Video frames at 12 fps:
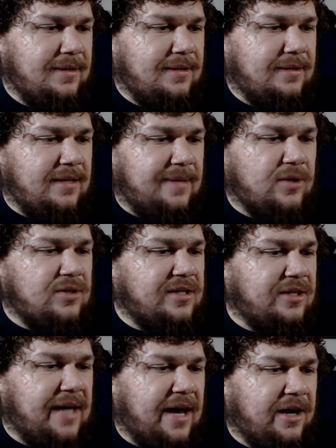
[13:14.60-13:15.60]
They both
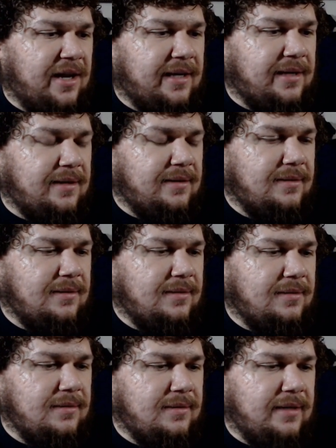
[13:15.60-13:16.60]
stared down at it.
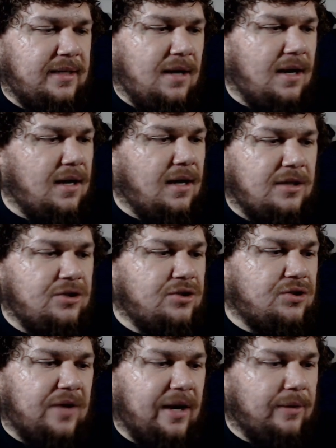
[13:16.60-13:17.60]
They had caught 100
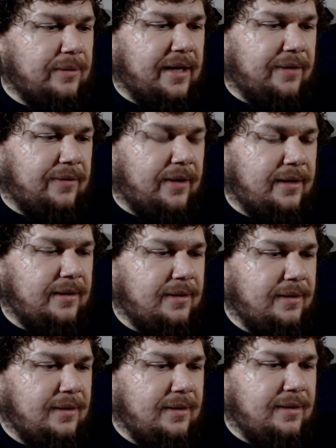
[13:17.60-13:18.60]
trout with that rod.
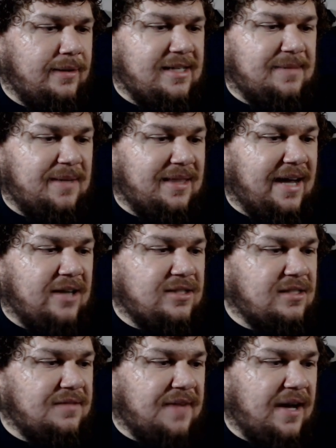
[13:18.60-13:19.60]
They had spent
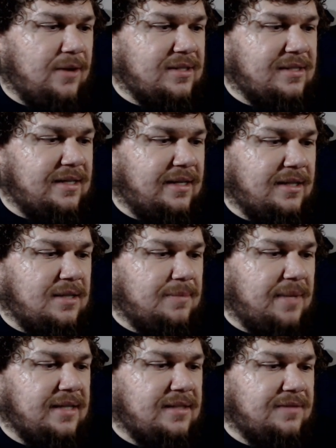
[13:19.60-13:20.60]
thousands of hours sitting on the
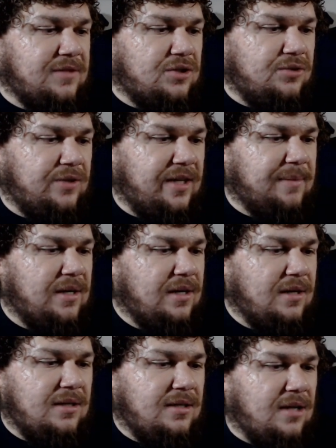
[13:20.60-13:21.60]
banks of the stream,
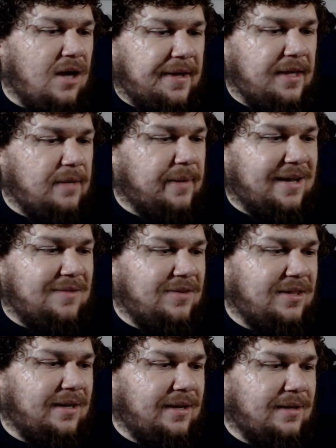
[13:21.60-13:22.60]
talking about
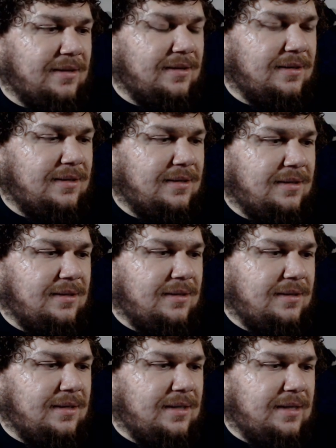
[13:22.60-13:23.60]
everything.
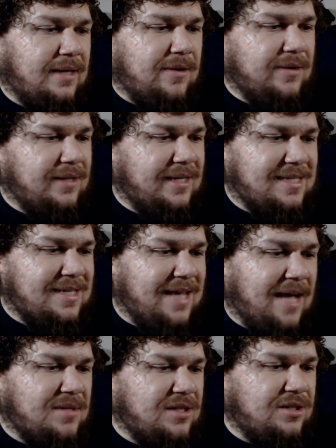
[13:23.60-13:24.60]
And now it lay
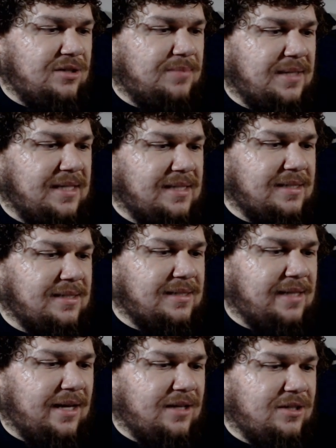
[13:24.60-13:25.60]
snapped in two pieces
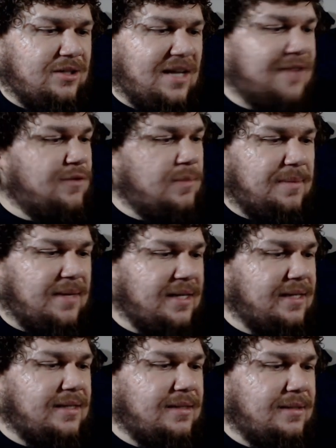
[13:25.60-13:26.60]
that could never be mended.